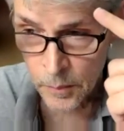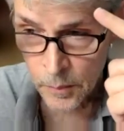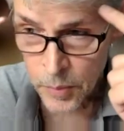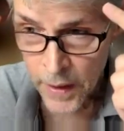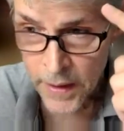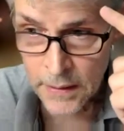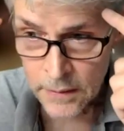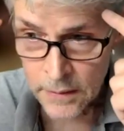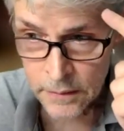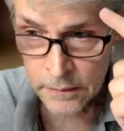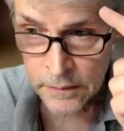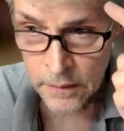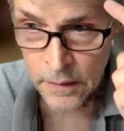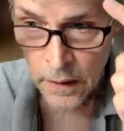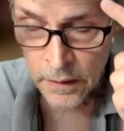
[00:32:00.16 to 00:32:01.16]
brain
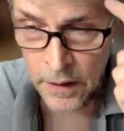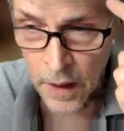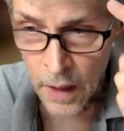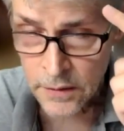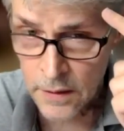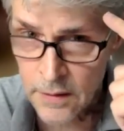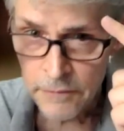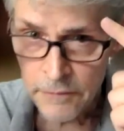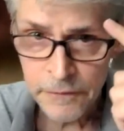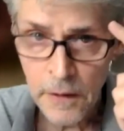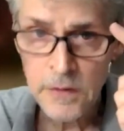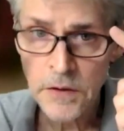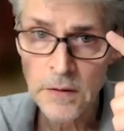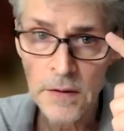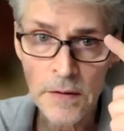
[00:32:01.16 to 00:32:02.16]
cognitive
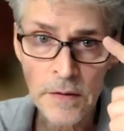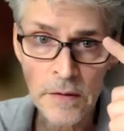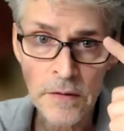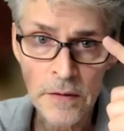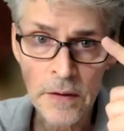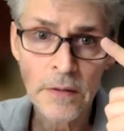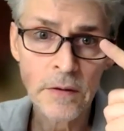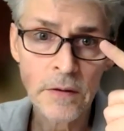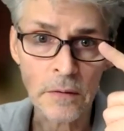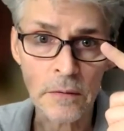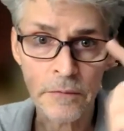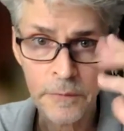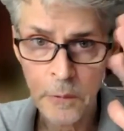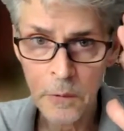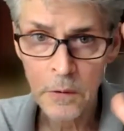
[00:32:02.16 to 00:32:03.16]
function is essential
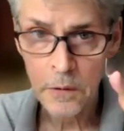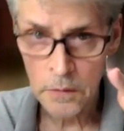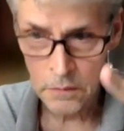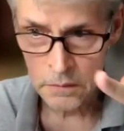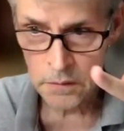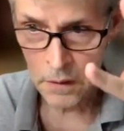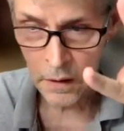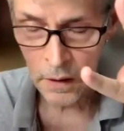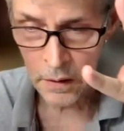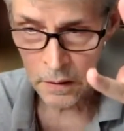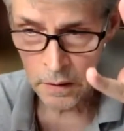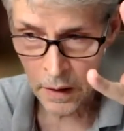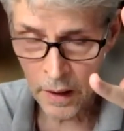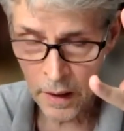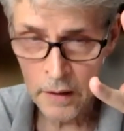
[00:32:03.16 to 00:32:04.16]
for
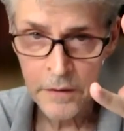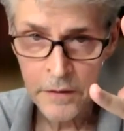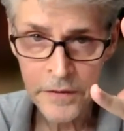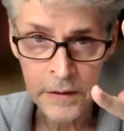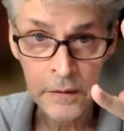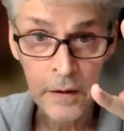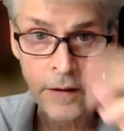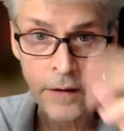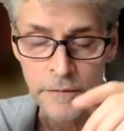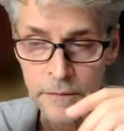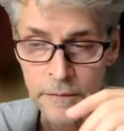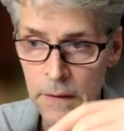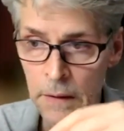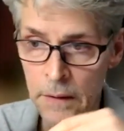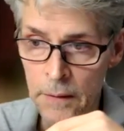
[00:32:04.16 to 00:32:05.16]
a healthy life.
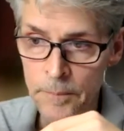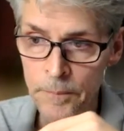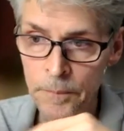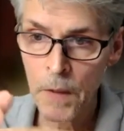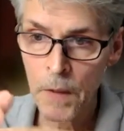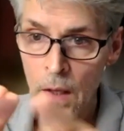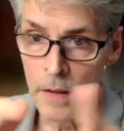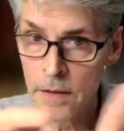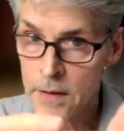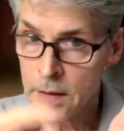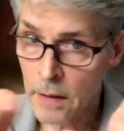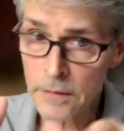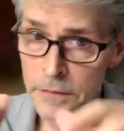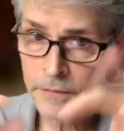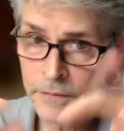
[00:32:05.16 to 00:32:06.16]
The
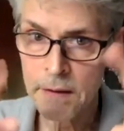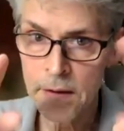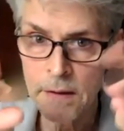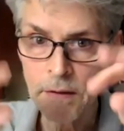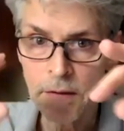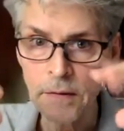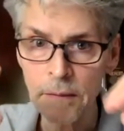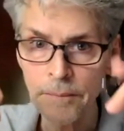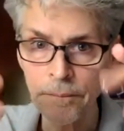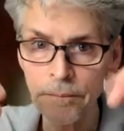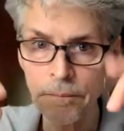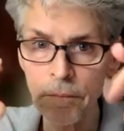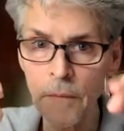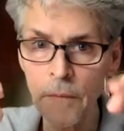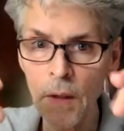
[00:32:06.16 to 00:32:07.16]
other thing is,
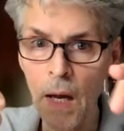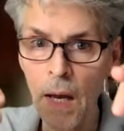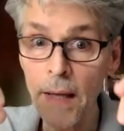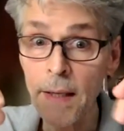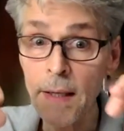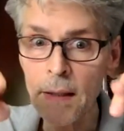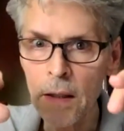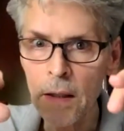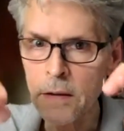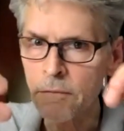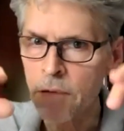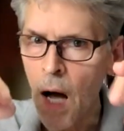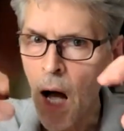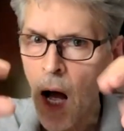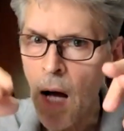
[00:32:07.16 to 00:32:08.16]
any kind of
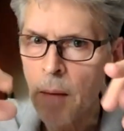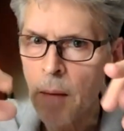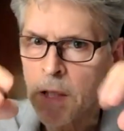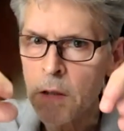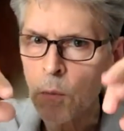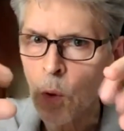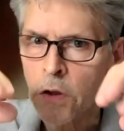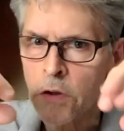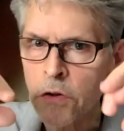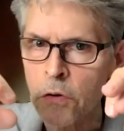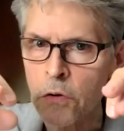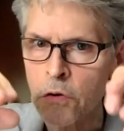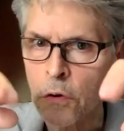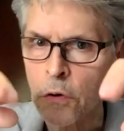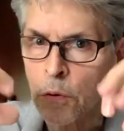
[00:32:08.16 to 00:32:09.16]
hobby where you
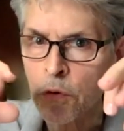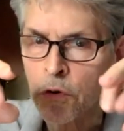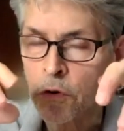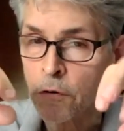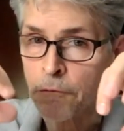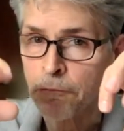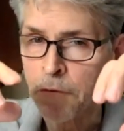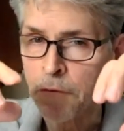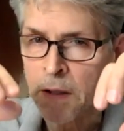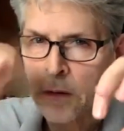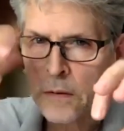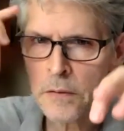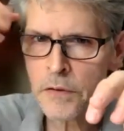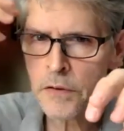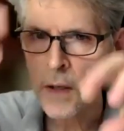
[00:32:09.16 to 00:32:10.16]
use your
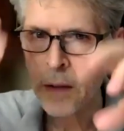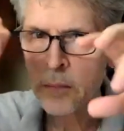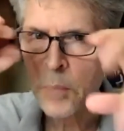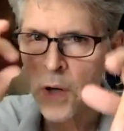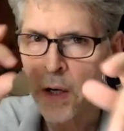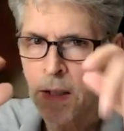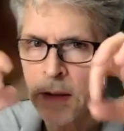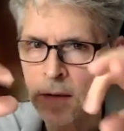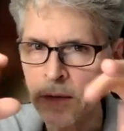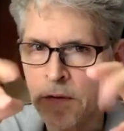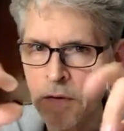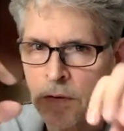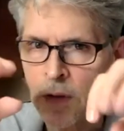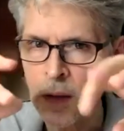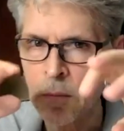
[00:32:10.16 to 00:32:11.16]
fingers and brain at the
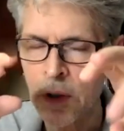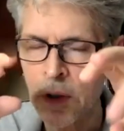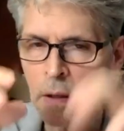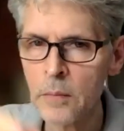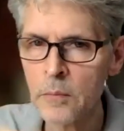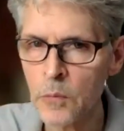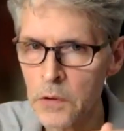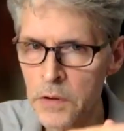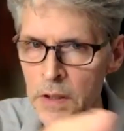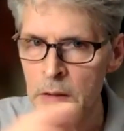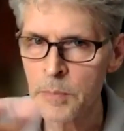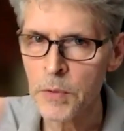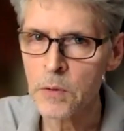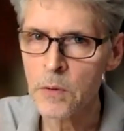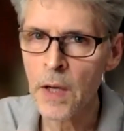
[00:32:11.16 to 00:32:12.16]
same time will
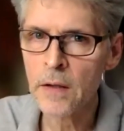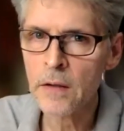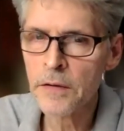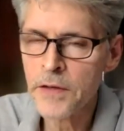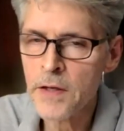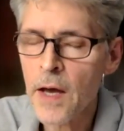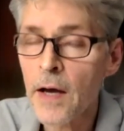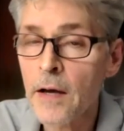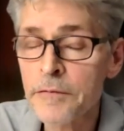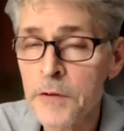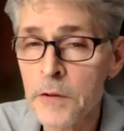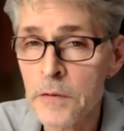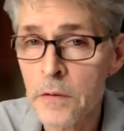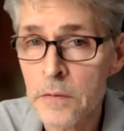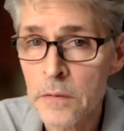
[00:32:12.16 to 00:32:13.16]
keep you healthy
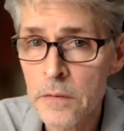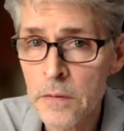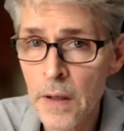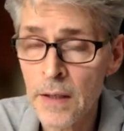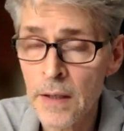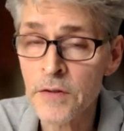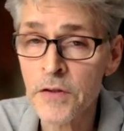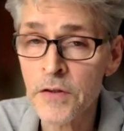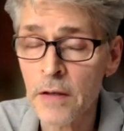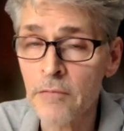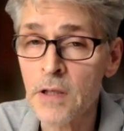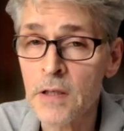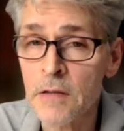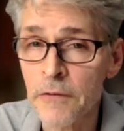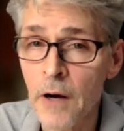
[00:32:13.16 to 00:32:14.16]
after age
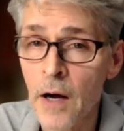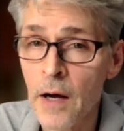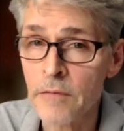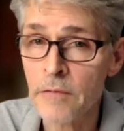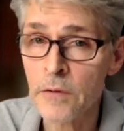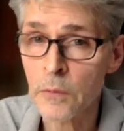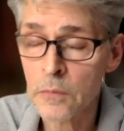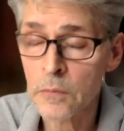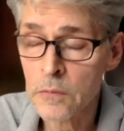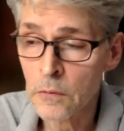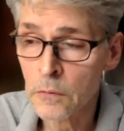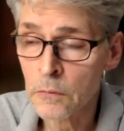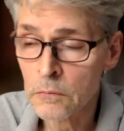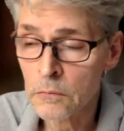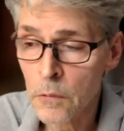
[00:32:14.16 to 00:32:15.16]
75.
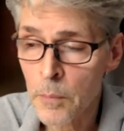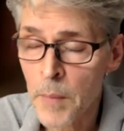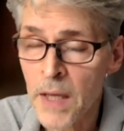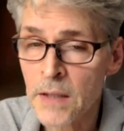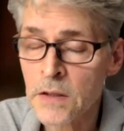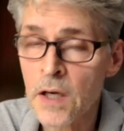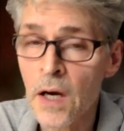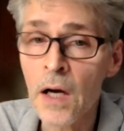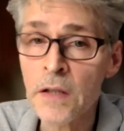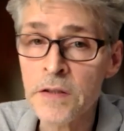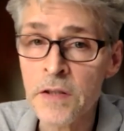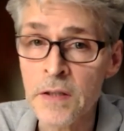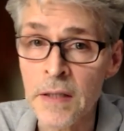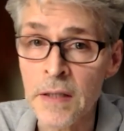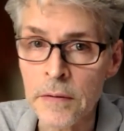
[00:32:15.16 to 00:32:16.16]
You'll remain
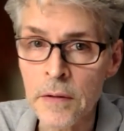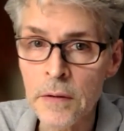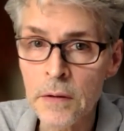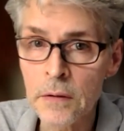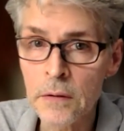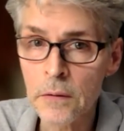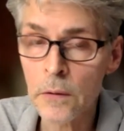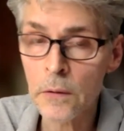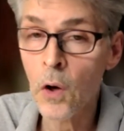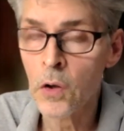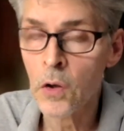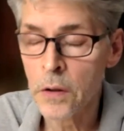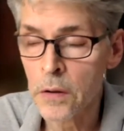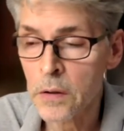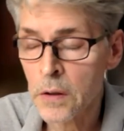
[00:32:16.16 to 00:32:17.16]
continent
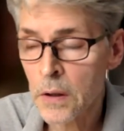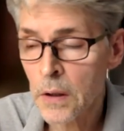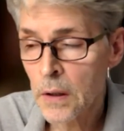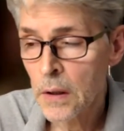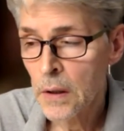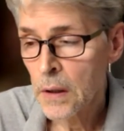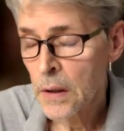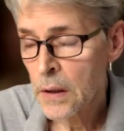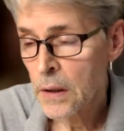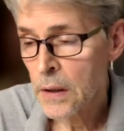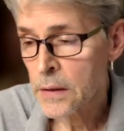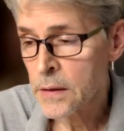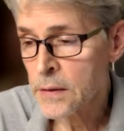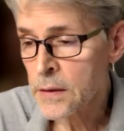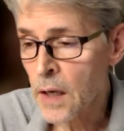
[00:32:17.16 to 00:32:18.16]
longer.
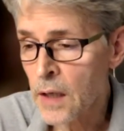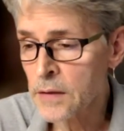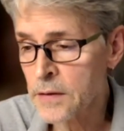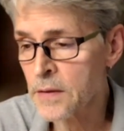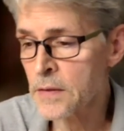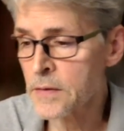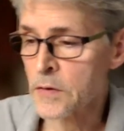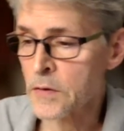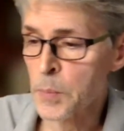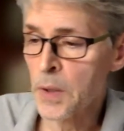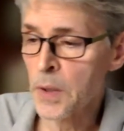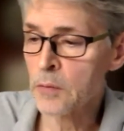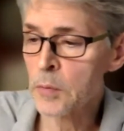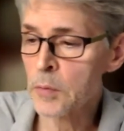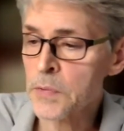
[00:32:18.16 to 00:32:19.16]
And incontinence is
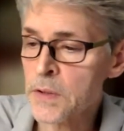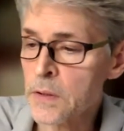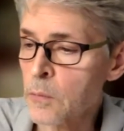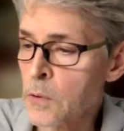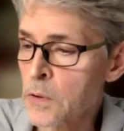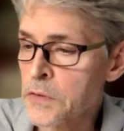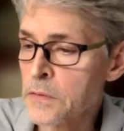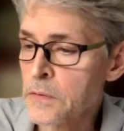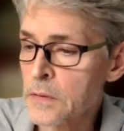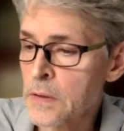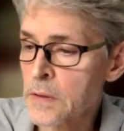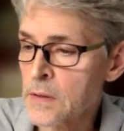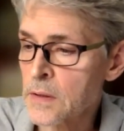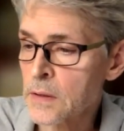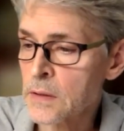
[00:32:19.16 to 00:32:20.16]
probably the worst
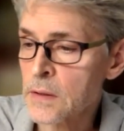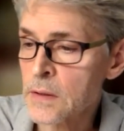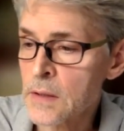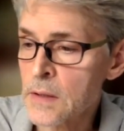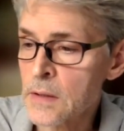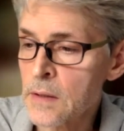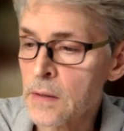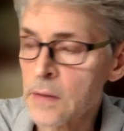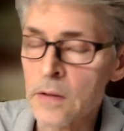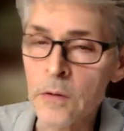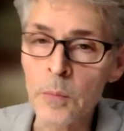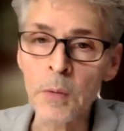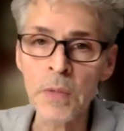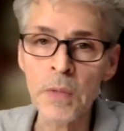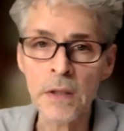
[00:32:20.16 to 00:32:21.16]
indignity that
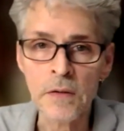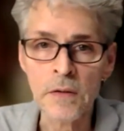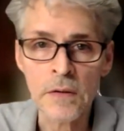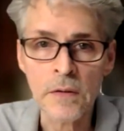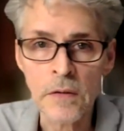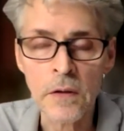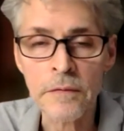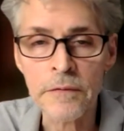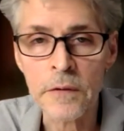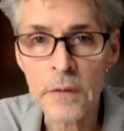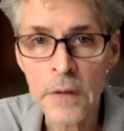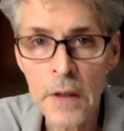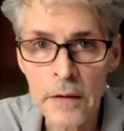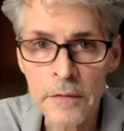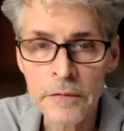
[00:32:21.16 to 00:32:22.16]
human beings can suffer
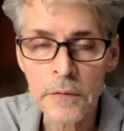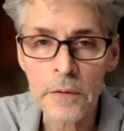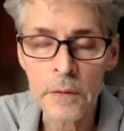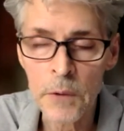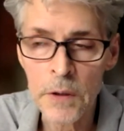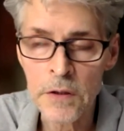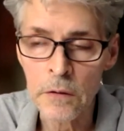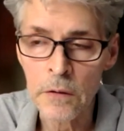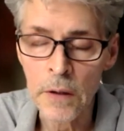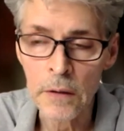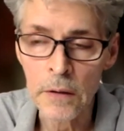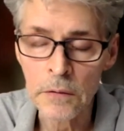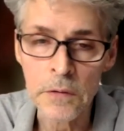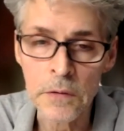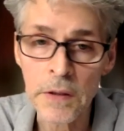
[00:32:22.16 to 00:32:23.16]
when you're
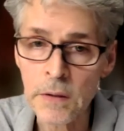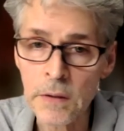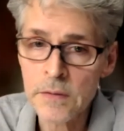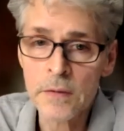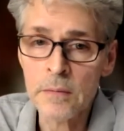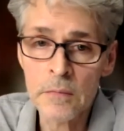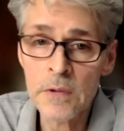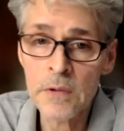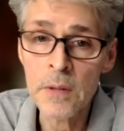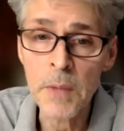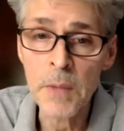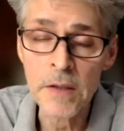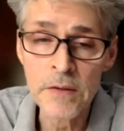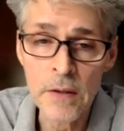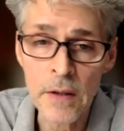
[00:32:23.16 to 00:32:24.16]
elderly, because it really
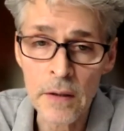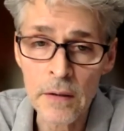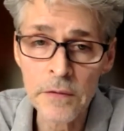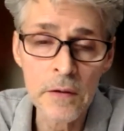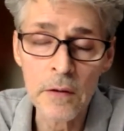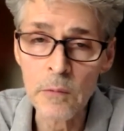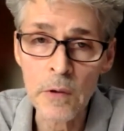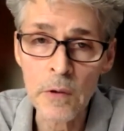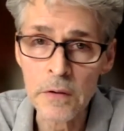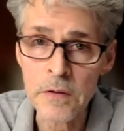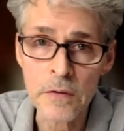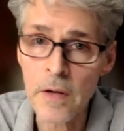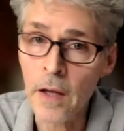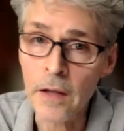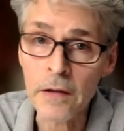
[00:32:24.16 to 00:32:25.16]
makes the healthcare
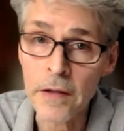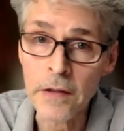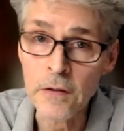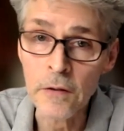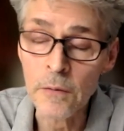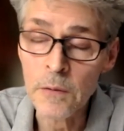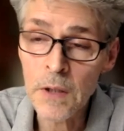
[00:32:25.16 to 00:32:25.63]
workers not like you.